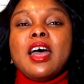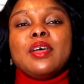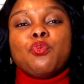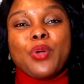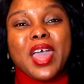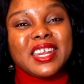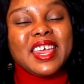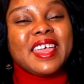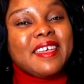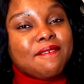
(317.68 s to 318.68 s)
where
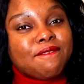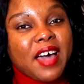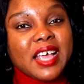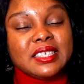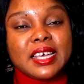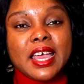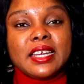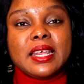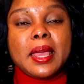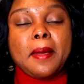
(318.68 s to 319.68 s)
they
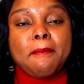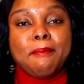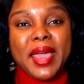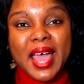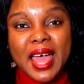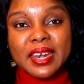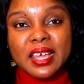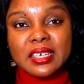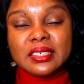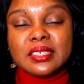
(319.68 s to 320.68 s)
invited
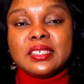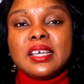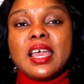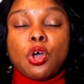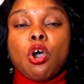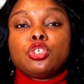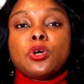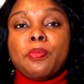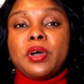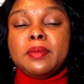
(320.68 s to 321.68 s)
mechanics,
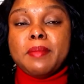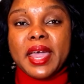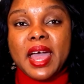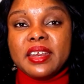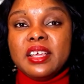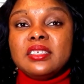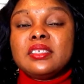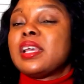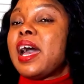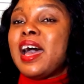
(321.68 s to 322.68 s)
auto body
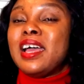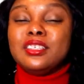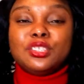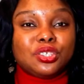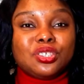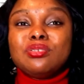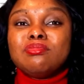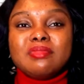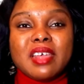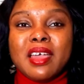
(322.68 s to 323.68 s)
mechanics and
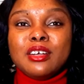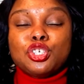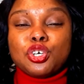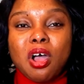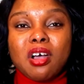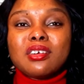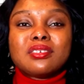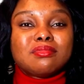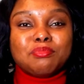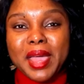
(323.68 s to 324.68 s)
the truck
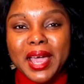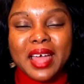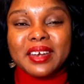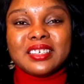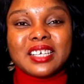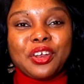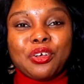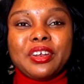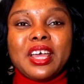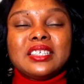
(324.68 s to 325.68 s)
mechanics and
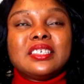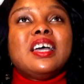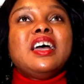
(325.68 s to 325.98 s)
all that